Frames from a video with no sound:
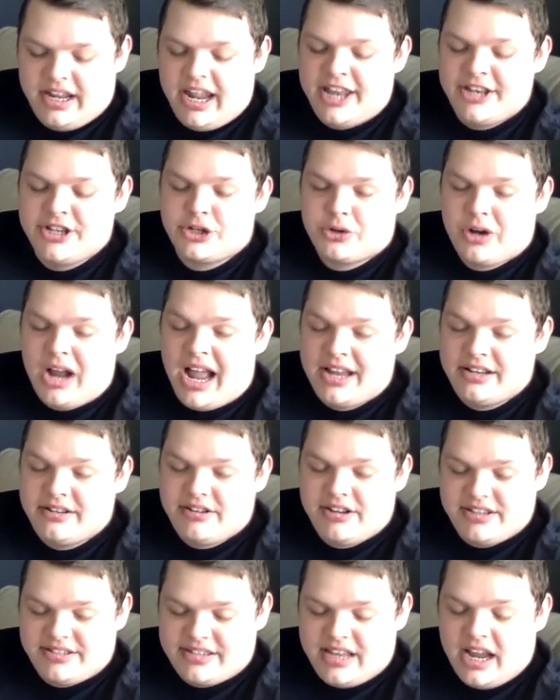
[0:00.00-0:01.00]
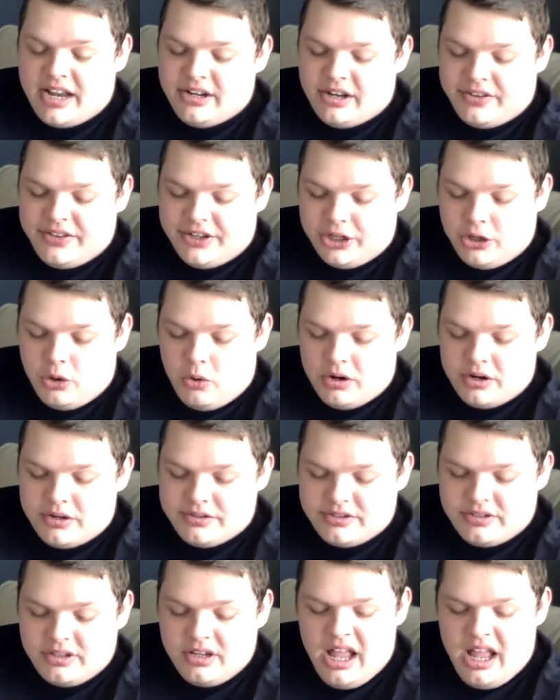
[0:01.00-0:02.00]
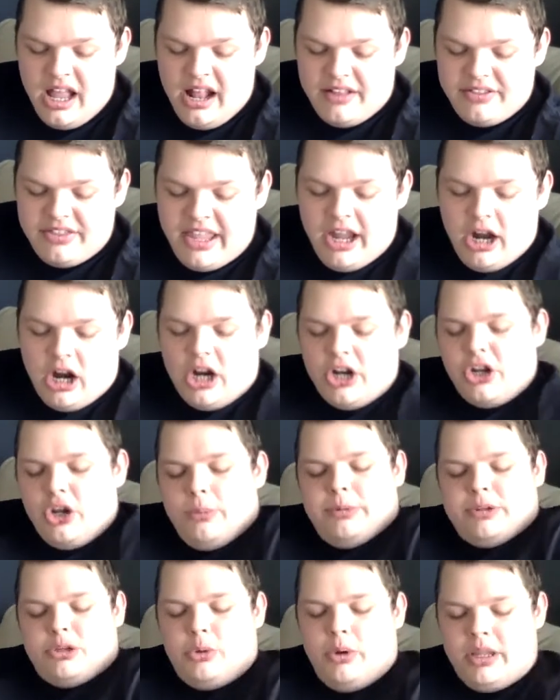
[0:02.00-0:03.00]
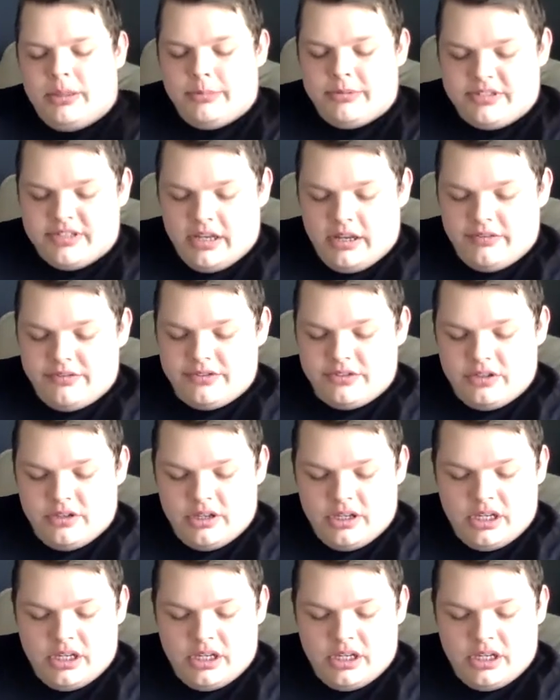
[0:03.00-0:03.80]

and tried to decide on their course. They argued between themselves.